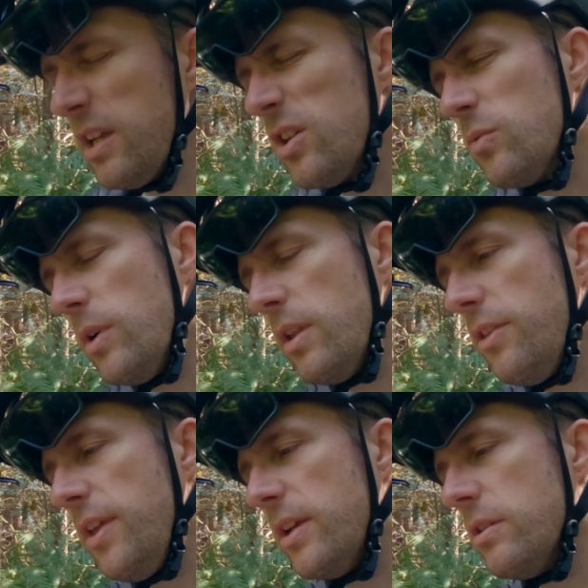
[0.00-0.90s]
Because one of the
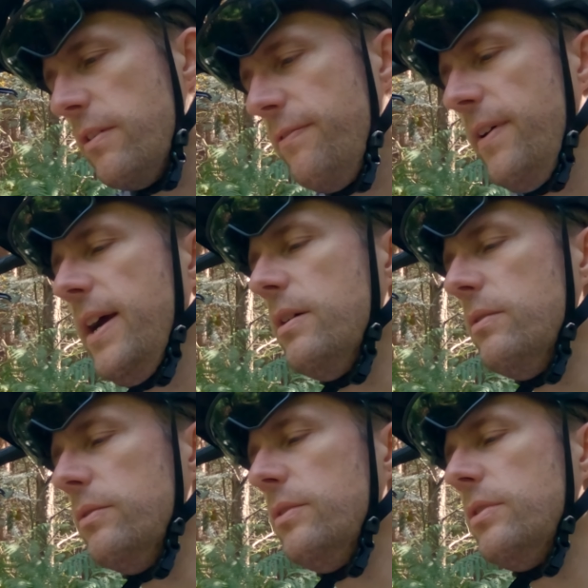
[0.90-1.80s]
things I
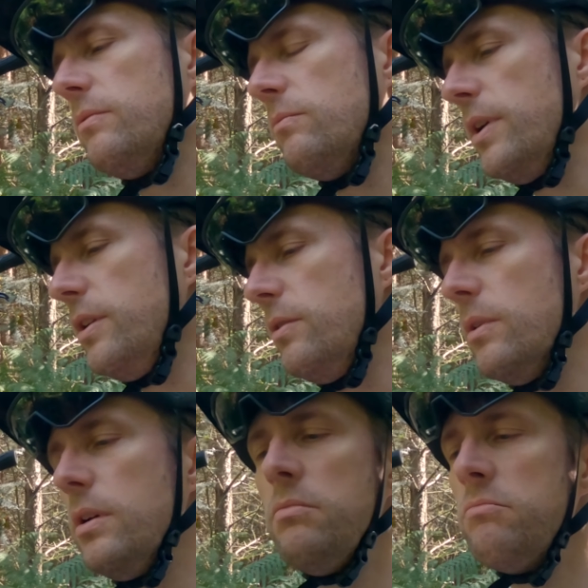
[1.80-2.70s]
found when you
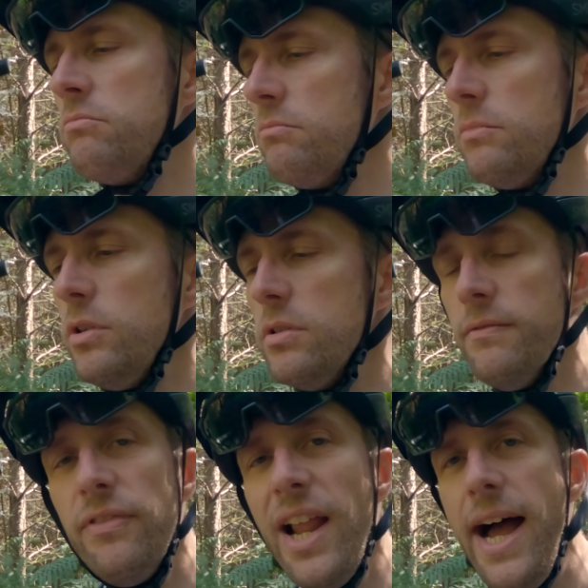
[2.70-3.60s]
were using
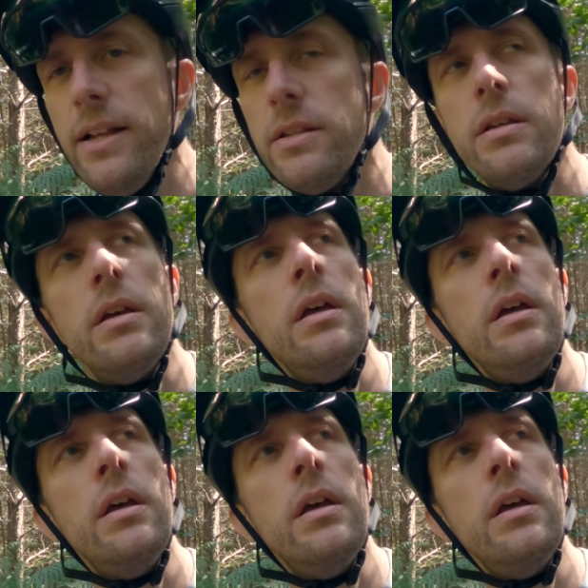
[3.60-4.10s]
flats